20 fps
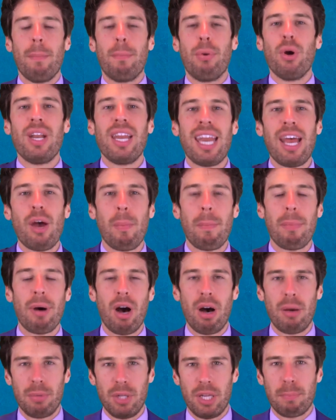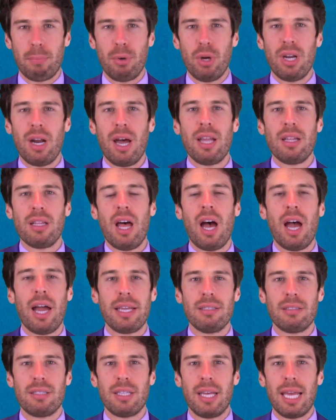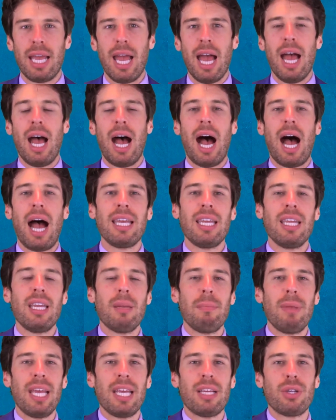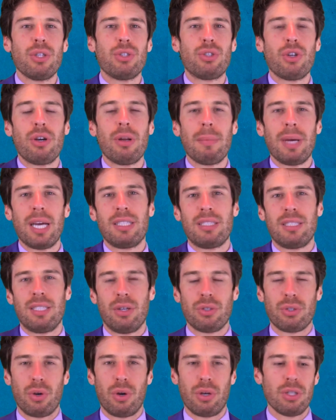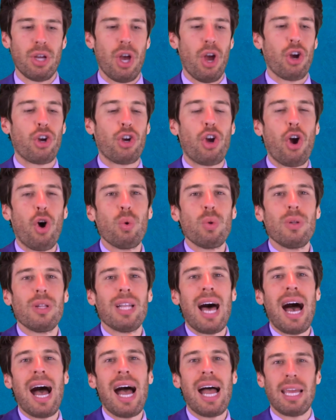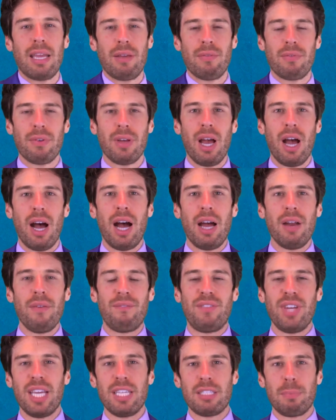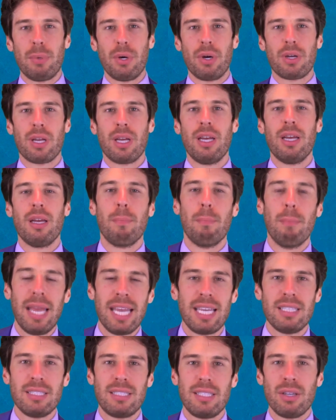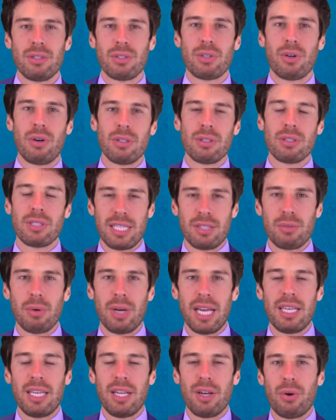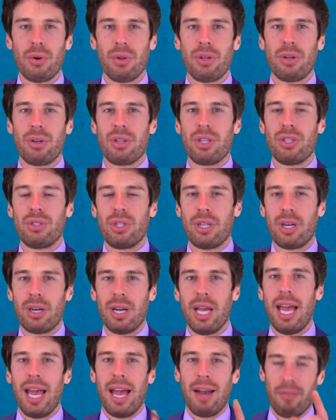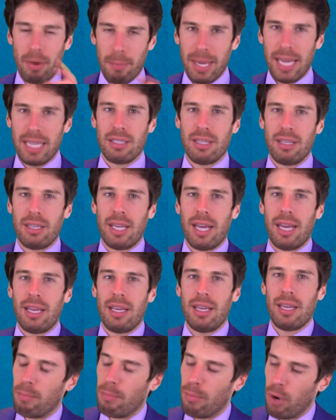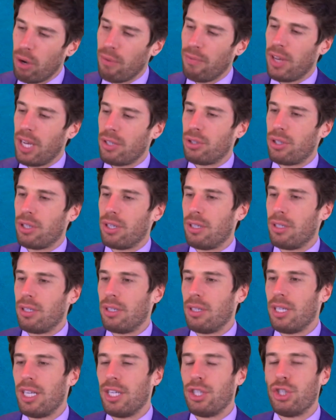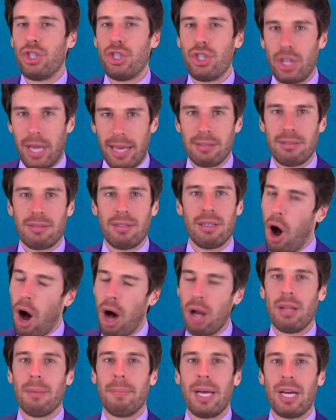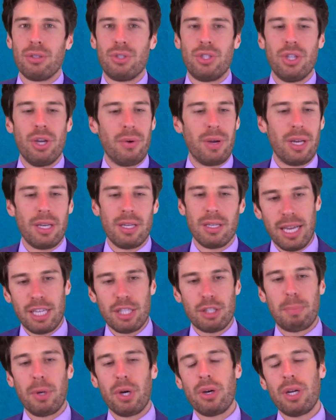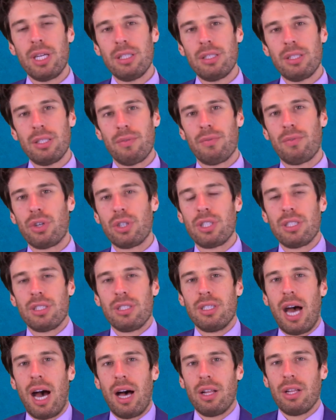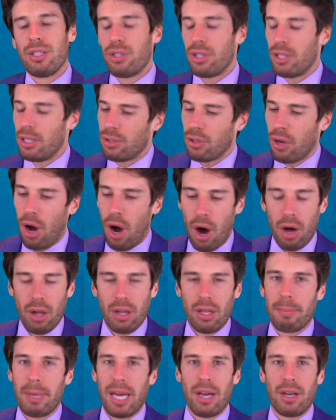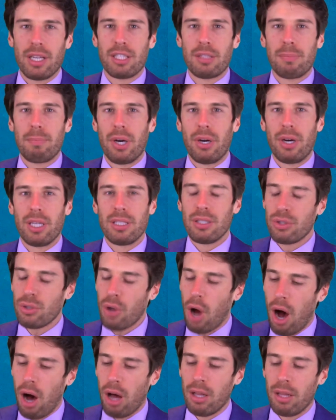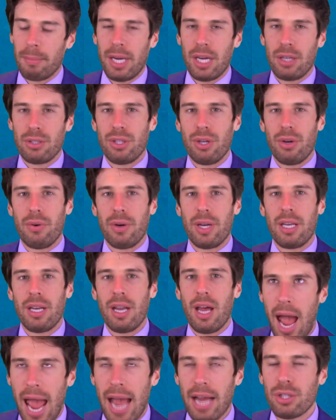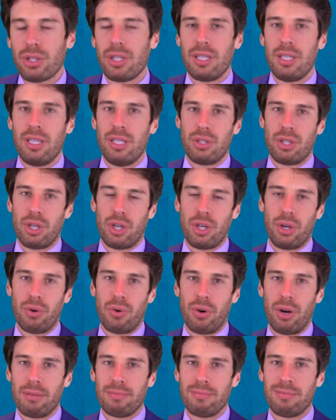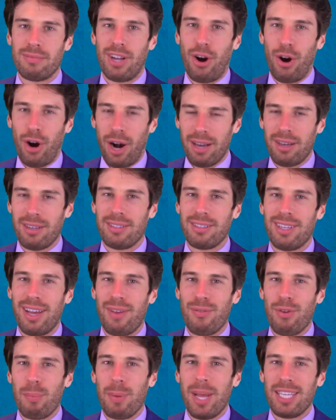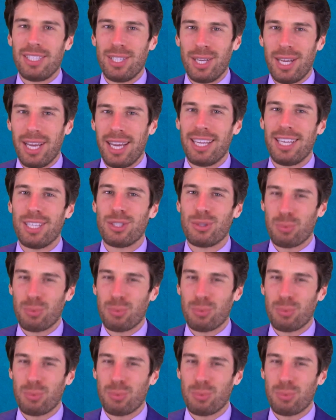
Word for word: Put it out public, put it online. Say, I need to make certain amount of sales calls. Go live on Facebook making sales calls. That's what I did earlier this year. Have an amazing day. Motivation is shit. All about doing. Experience versus knowledge. It's all about experience. It's all about doing. Action is the cure all. All right? Have an amazing day.